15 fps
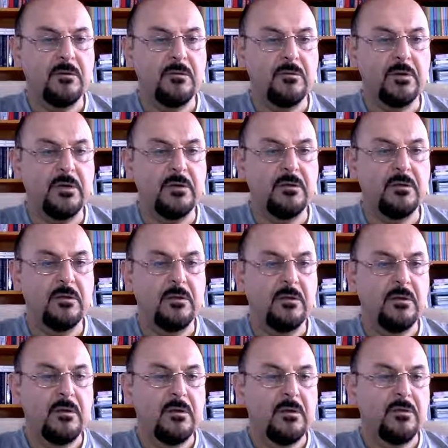Okay,
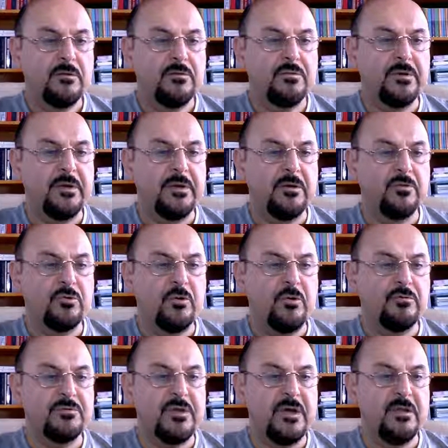3
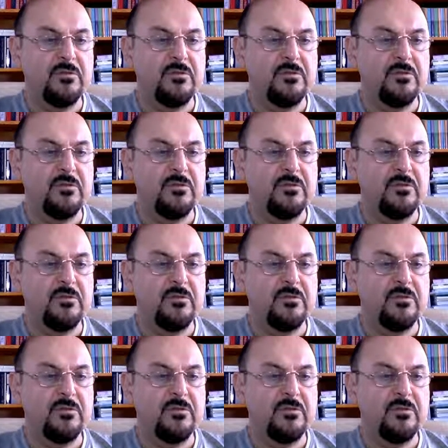rows and